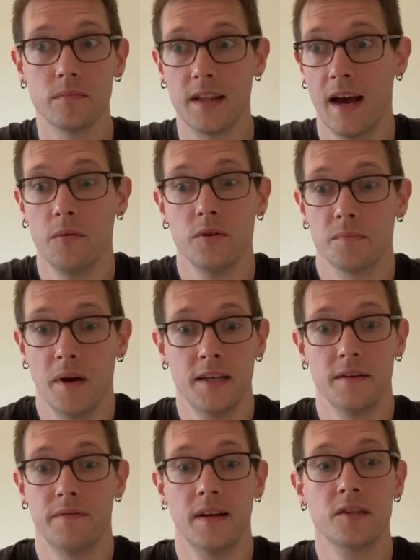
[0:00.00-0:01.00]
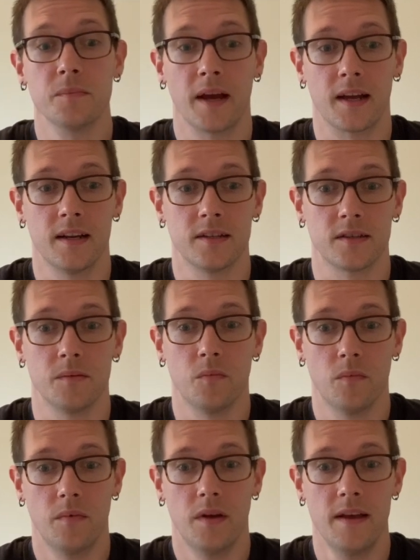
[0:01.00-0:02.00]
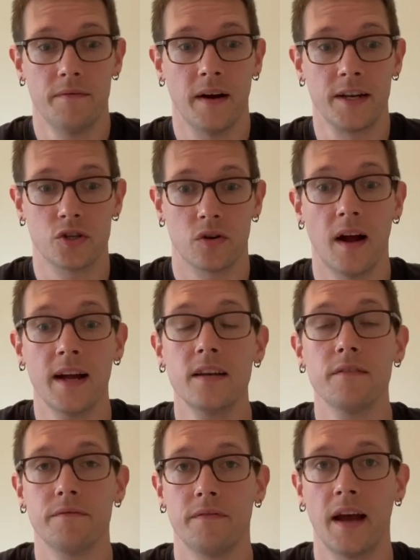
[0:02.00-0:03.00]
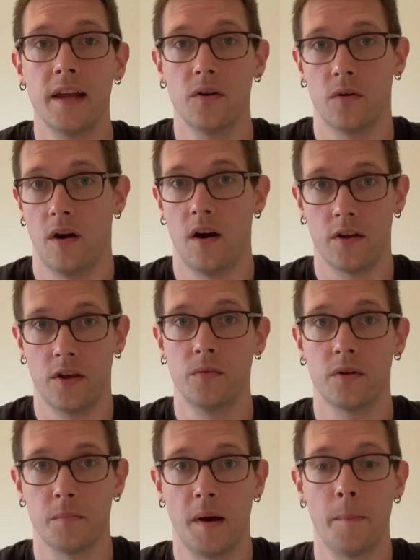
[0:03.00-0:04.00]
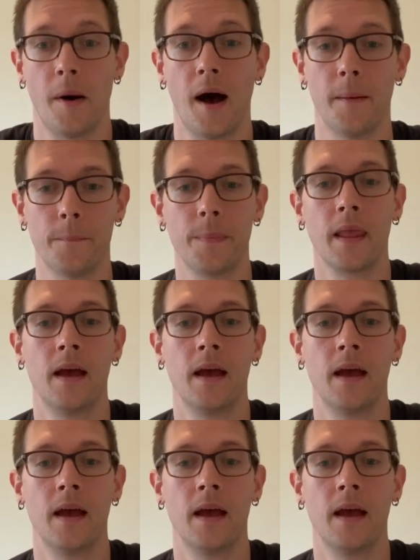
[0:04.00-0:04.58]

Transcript: That was my defense mechanism. If I tried to fight or argue with my mom,